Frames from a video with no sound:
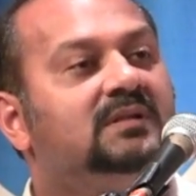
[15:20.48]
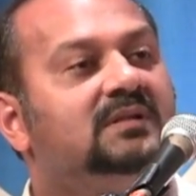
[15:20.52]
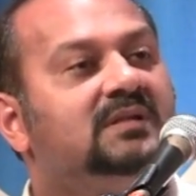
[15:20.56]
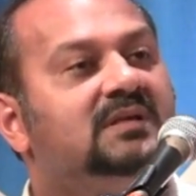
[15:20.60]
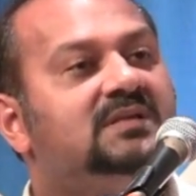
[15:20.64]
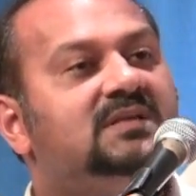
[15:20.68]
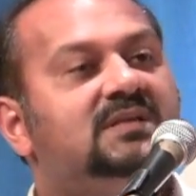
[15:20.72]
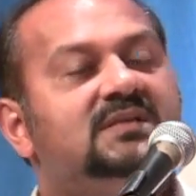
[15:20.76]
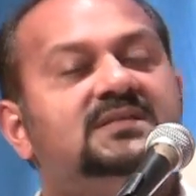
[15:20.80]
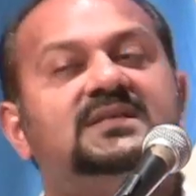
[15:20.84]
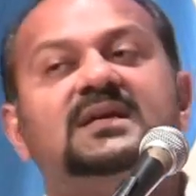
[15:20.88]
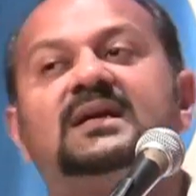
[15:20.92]

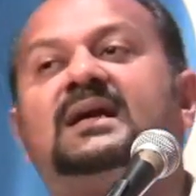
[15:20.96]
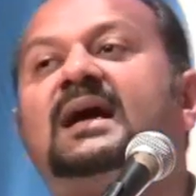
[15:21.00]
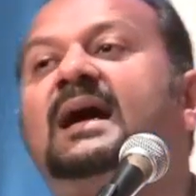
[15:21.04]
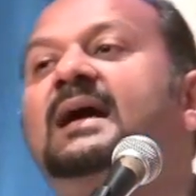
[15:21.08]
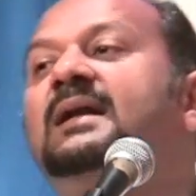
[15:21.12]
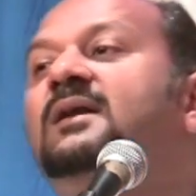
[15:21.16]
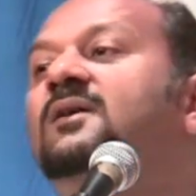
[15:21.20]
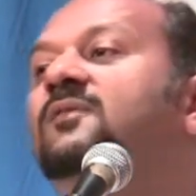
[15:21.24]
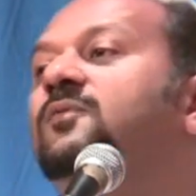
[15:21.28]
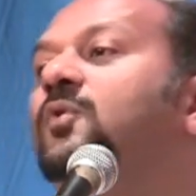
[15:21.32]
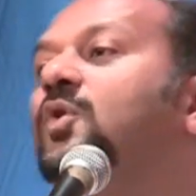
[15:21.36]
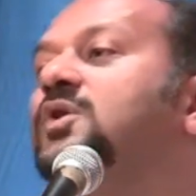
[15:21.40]
This is the
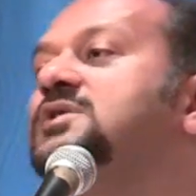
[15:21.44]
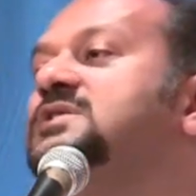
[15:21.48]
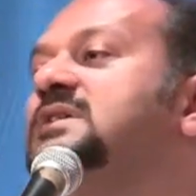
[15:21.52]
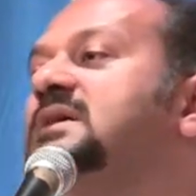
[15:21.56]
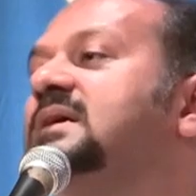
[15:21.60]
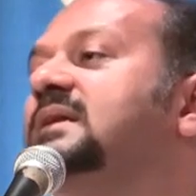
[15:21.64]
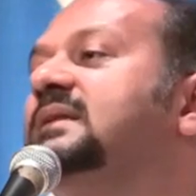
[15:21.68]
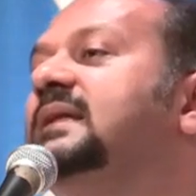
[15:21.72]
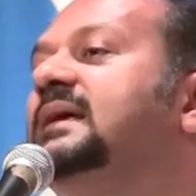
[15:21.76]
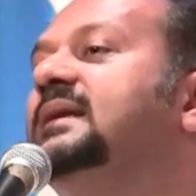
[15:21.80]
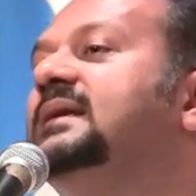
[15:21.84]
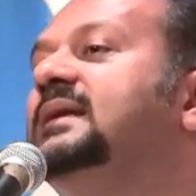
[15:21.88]
kind of
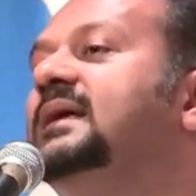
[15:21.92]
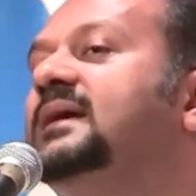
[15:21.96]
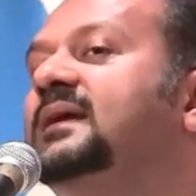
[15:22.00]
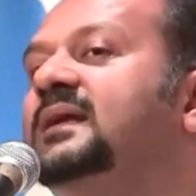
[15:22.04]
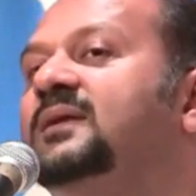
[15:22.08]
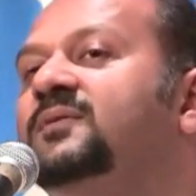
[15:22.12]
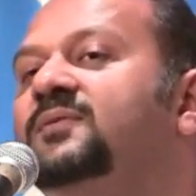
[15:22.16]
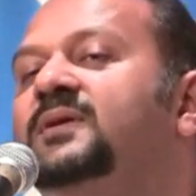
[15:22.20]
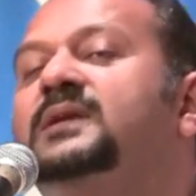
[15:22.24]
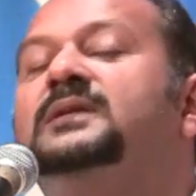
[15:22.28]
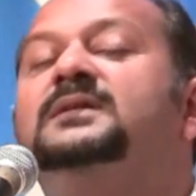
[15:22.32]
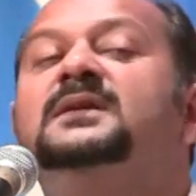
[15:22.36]
logic that they
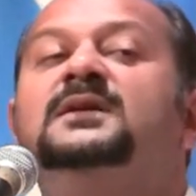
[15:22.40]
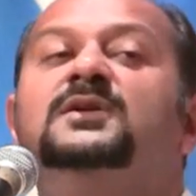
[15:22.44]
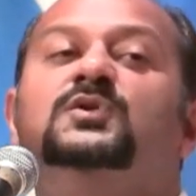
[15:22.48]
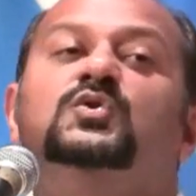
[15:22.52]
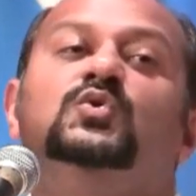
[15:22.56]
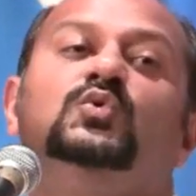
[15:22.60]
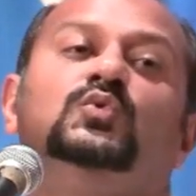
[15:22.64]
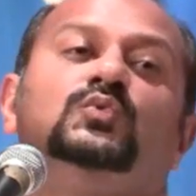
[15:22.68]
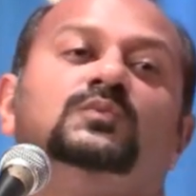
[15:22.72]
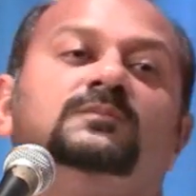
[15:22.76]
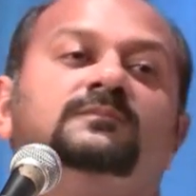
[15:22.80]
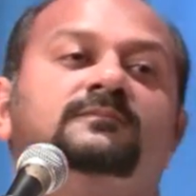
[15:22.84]
are
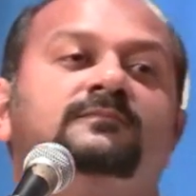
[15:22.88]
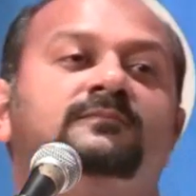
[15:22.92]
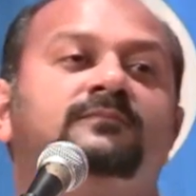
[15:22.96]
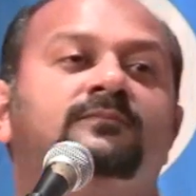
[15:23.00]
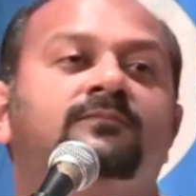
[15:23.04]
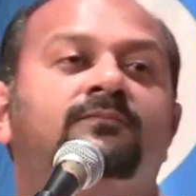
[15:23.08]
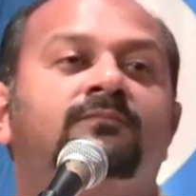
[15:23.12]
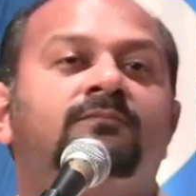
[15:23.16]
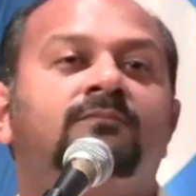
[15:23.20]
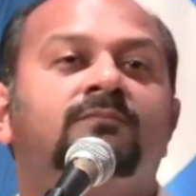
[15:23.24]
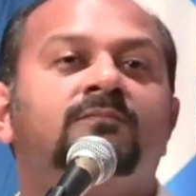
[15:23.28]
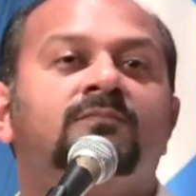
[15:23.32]
reverting
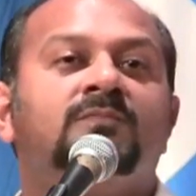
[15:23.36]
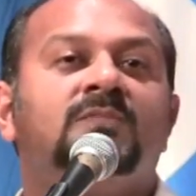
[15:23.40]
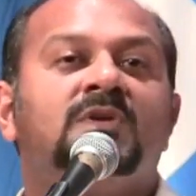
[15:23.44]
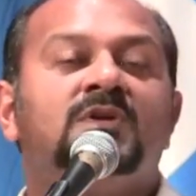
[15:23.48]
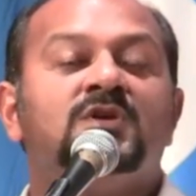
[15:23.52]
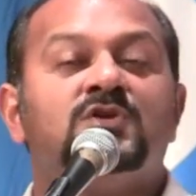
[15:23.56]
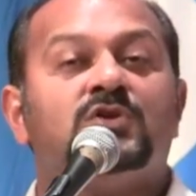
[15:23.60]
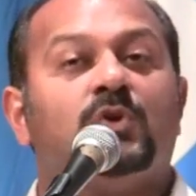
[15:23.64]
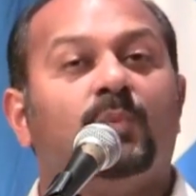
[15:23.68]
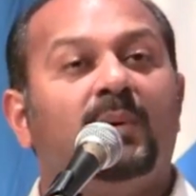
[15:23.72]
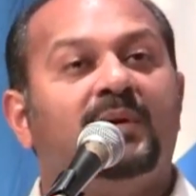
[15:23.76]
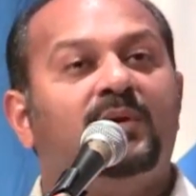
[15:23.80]

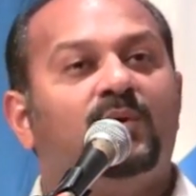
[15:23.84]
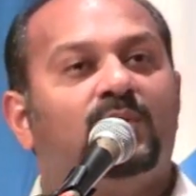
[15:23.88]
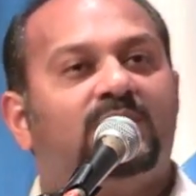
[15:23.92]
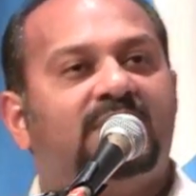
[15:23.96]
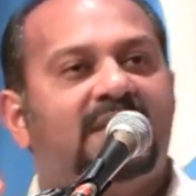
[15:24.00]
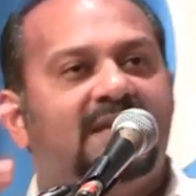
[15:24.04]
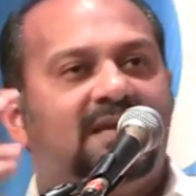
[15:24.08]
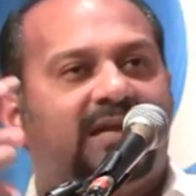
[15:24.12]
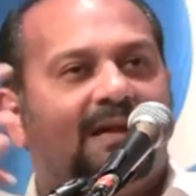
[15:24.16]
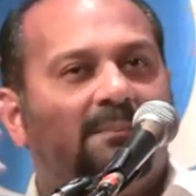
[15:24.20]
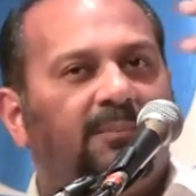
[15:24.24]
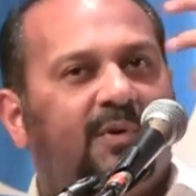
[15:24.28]
to. So when
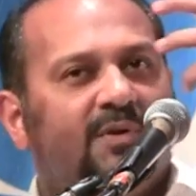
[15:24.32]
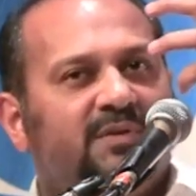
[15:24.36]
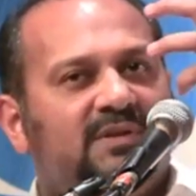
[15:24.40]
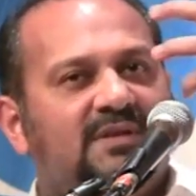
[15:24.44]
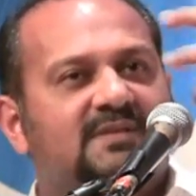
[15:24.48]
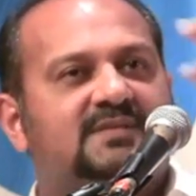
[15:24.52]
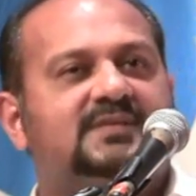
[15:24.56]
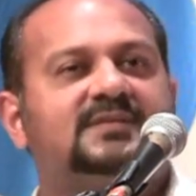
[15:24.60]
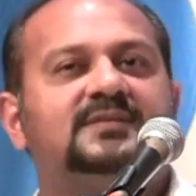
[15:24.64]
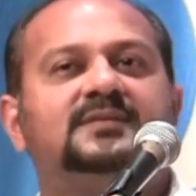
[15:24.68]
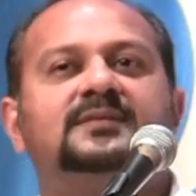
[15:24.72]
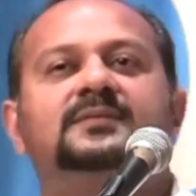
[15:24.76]
you think about
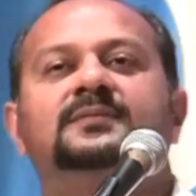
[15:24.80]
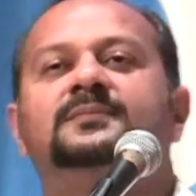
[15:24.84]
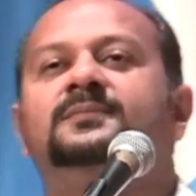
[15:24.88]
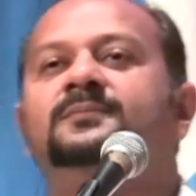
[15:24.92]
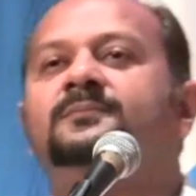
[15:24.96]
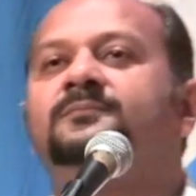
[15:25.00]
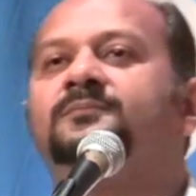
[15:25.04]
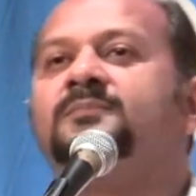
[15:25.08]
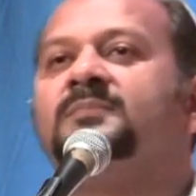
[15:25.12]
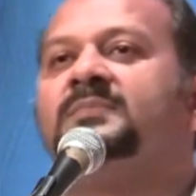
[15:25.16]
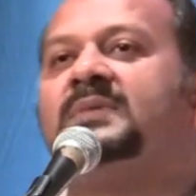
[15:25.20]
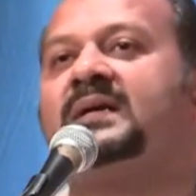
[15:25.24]
this,
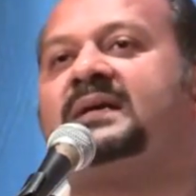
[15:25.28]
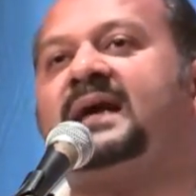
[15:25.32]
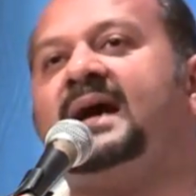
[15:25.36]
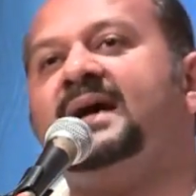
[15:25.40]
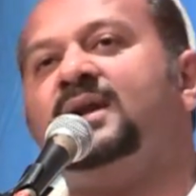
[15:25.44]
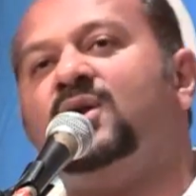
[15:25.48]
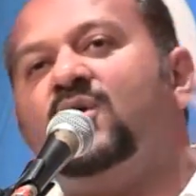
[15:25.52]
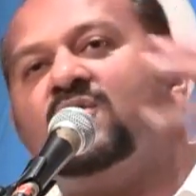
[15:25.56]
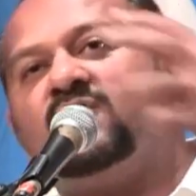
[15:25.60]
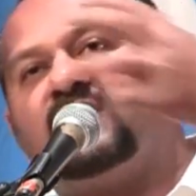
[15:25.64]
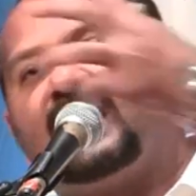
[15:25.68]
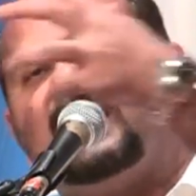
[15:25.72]
the
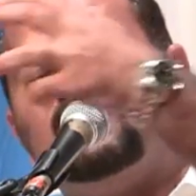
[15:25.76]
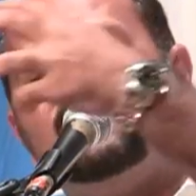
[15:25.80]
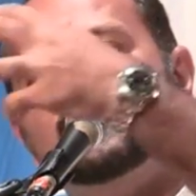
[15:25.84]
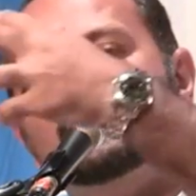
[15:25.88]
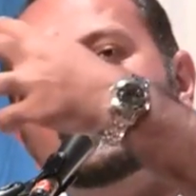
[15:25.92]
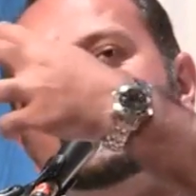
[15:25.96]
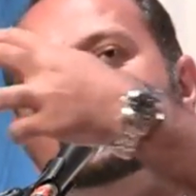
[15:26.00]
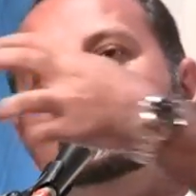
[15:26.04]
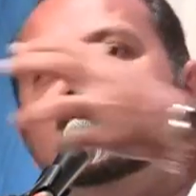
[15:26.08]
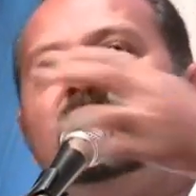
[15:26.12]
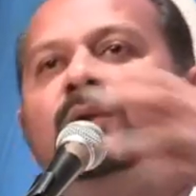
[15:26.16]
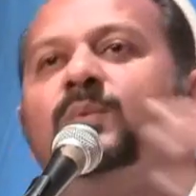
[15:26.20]
kind of
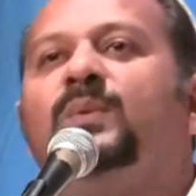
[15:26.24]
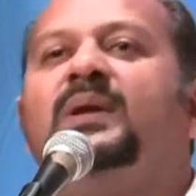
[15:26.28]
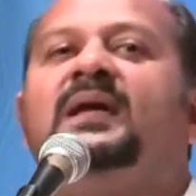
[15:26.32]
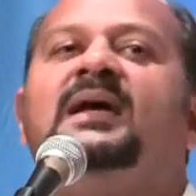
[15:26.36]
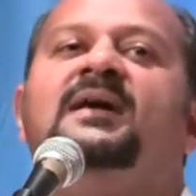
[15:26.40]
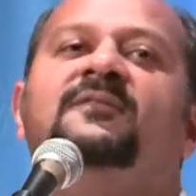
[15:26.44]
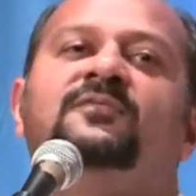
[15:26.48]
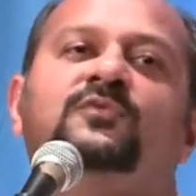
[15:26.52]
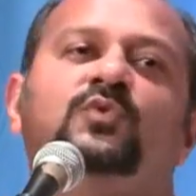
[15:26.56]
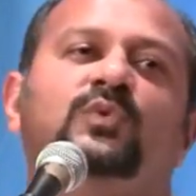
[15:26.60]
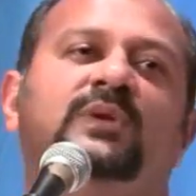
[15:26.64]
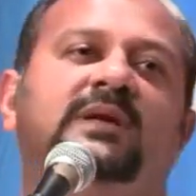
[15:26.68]
government that
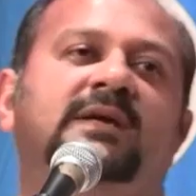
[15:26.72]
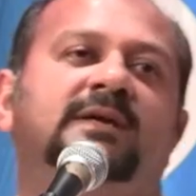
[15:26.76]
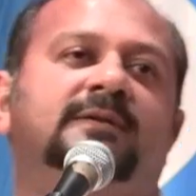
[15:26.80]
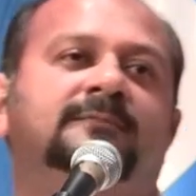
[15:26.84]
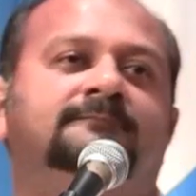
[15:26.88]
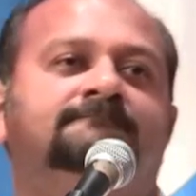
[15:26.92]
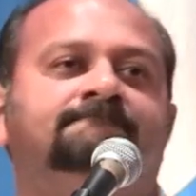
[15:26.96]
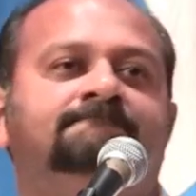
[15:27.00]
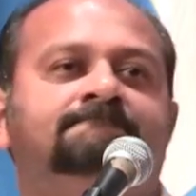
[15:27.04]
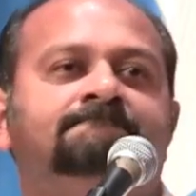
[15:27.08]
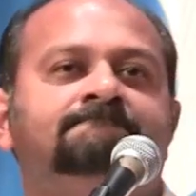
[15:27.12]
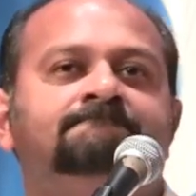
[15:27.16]
we have
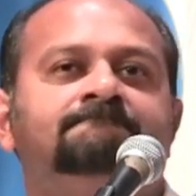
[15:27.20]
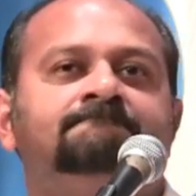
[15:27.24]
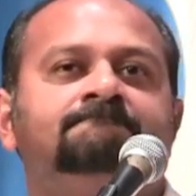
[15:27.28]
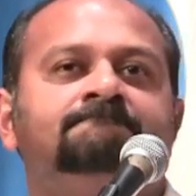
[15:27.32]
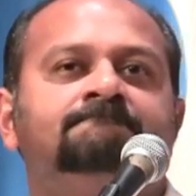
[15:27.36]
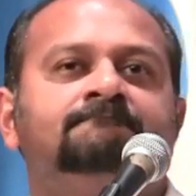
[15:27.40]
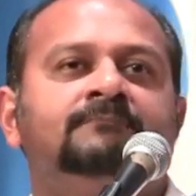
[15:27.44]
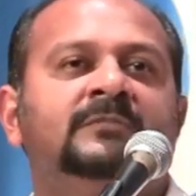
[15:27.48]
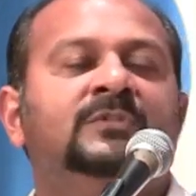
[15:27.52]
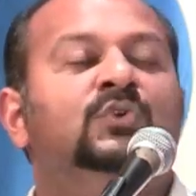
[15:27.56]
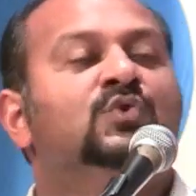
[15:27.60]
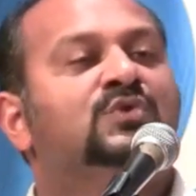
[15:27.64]
today,
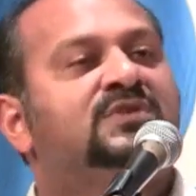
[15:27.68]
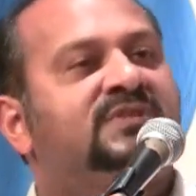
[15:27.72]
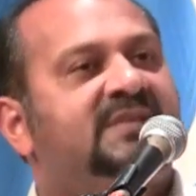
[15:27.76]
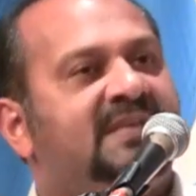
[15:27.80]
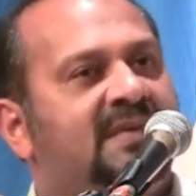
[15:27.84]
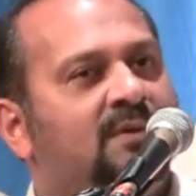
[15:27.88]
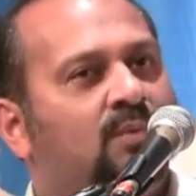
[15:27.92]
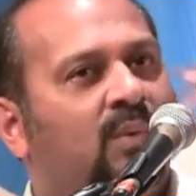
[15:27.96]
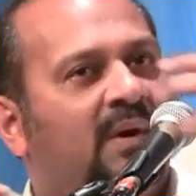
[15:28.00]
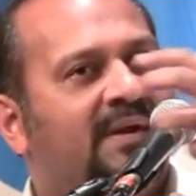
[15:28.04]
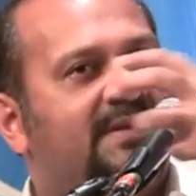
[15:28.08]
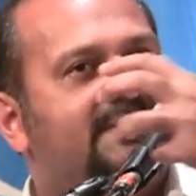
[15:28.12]
you
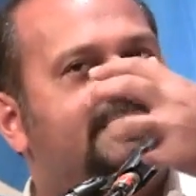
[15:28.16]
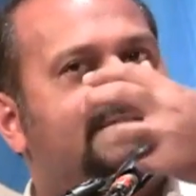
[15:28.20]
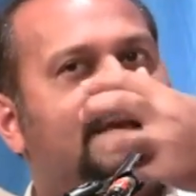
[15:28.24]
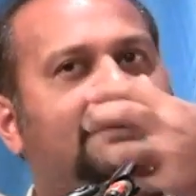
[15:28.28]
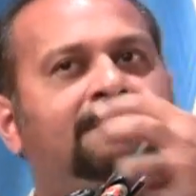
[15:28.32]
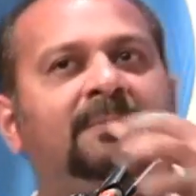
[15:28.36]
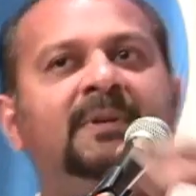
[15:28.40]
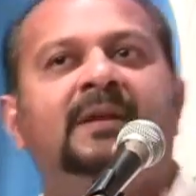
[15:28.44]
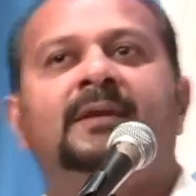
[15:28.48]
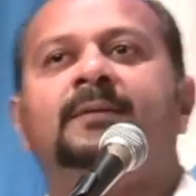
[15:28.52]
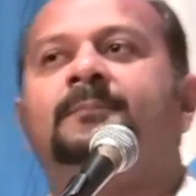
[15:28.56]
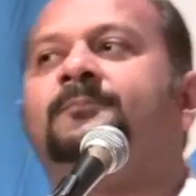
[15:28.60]
see what is
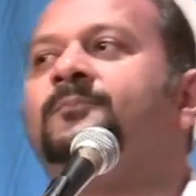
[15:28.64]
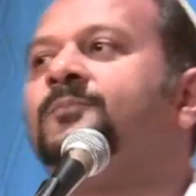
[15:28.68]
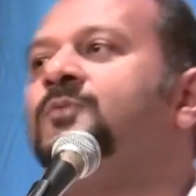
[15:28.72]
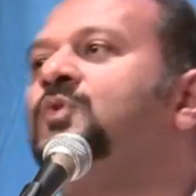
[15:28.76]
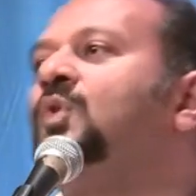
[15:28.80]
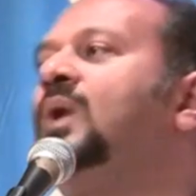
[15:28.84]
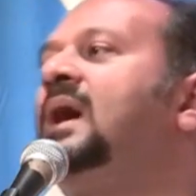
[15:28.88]
happening.